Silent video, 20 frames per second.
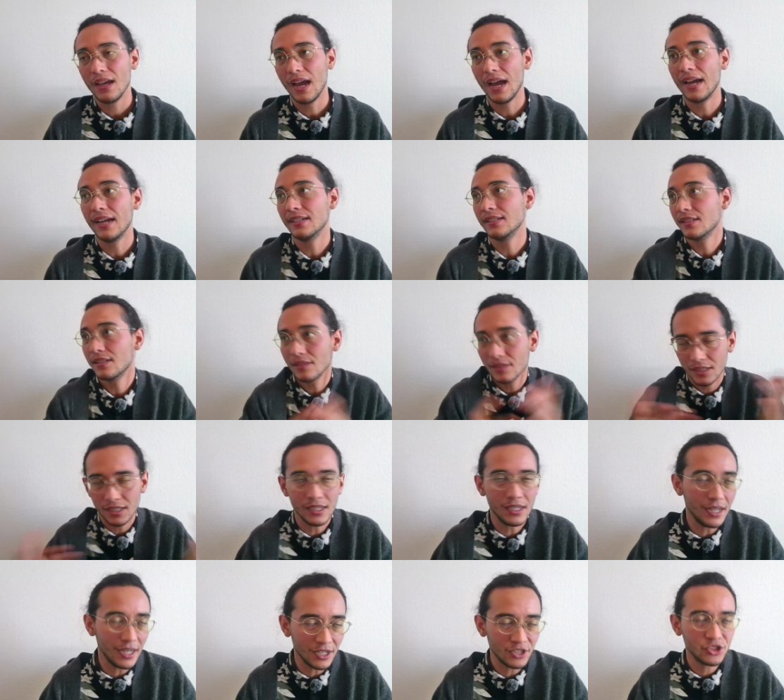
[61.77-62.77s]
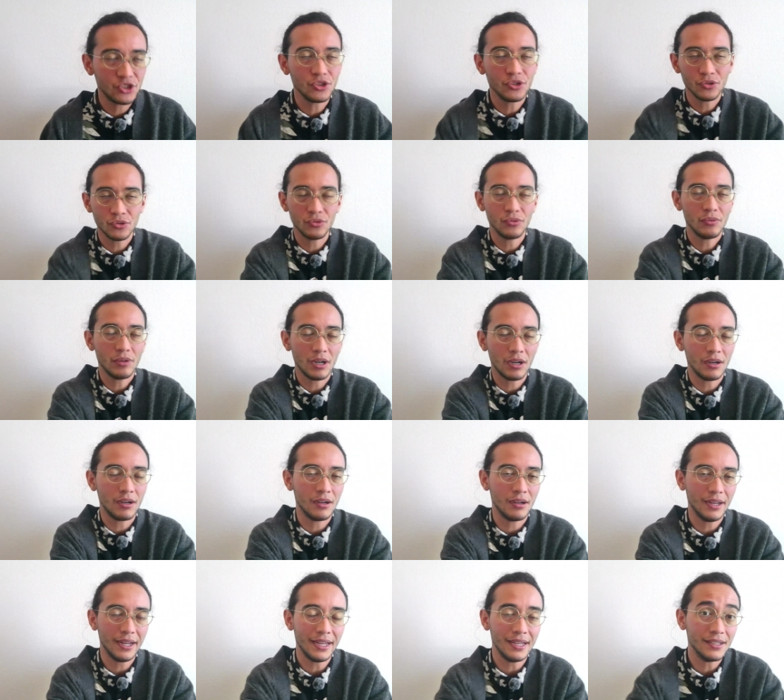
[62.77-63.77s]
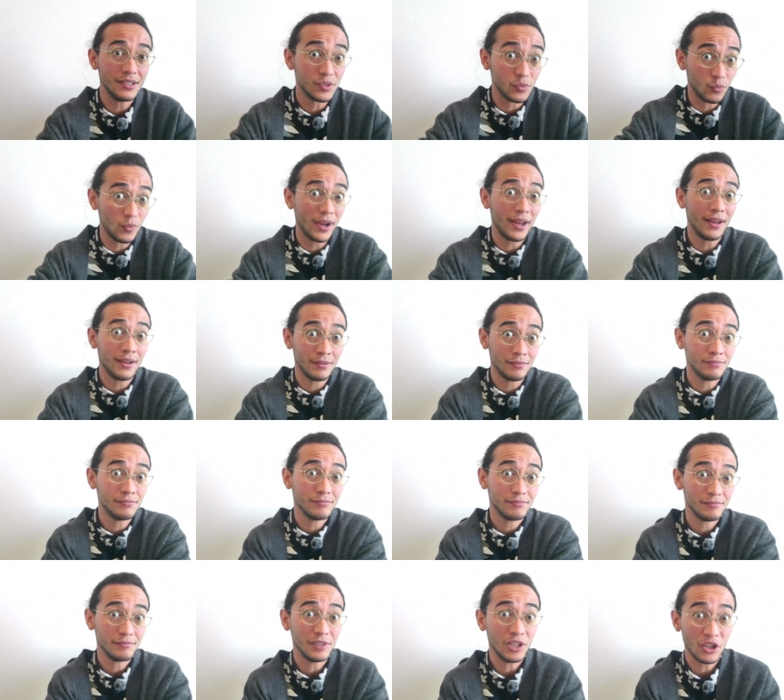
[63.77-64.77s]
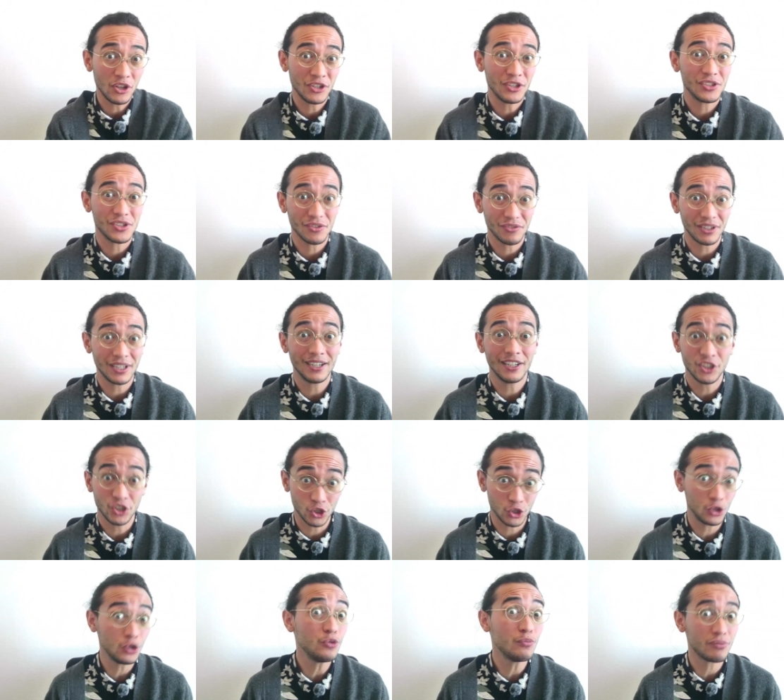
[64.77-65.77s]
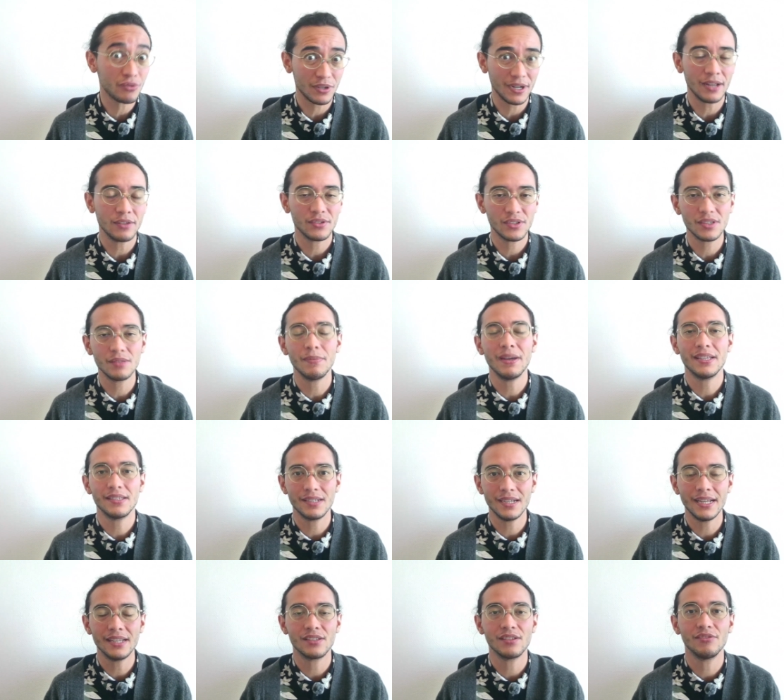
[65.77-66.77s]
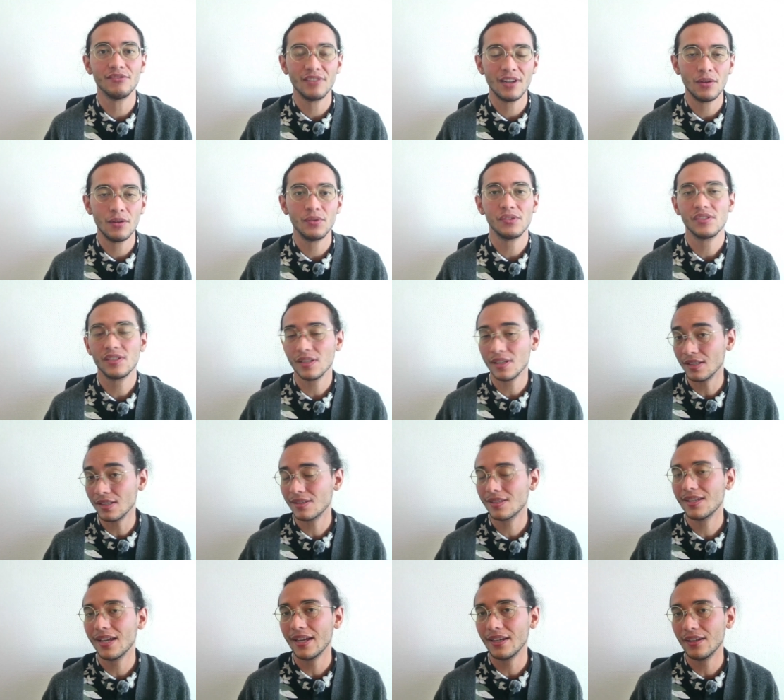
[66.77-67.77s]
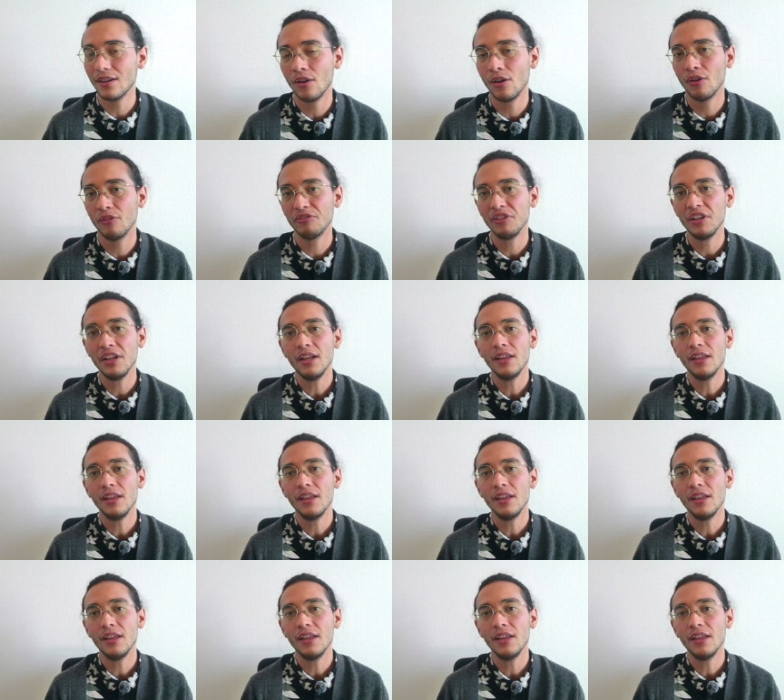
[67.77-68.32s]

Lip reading: And the issue is when learners of English do pronounce them as nasal vowels instead of